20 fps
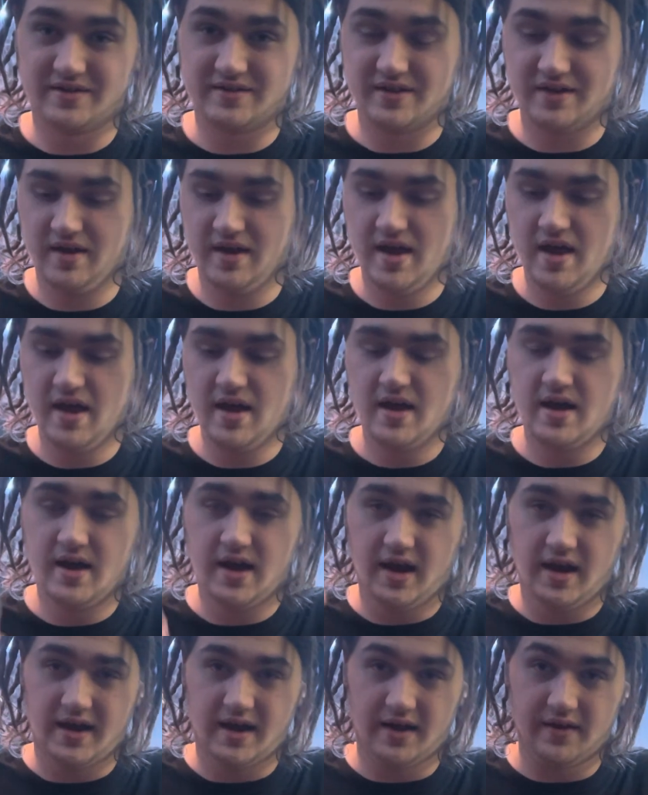that.
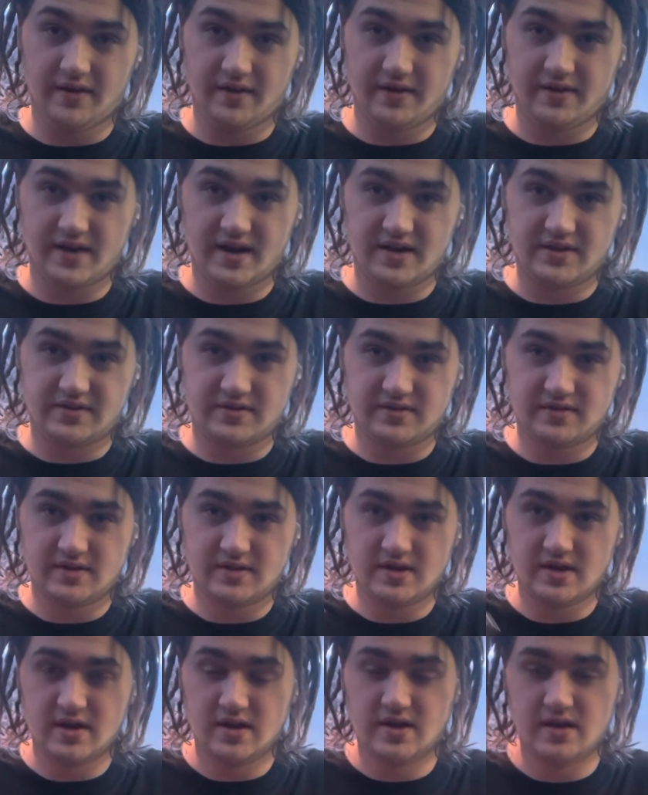Now that that's
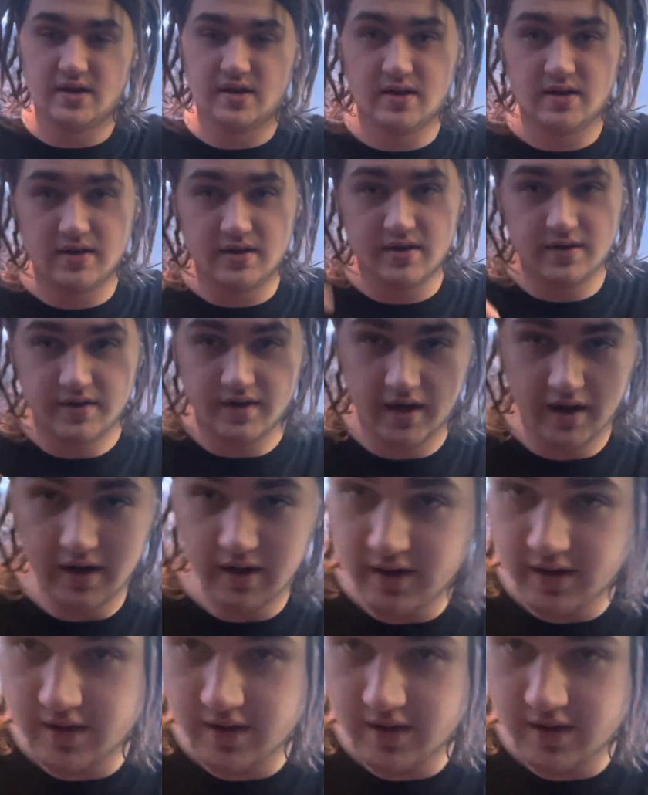done,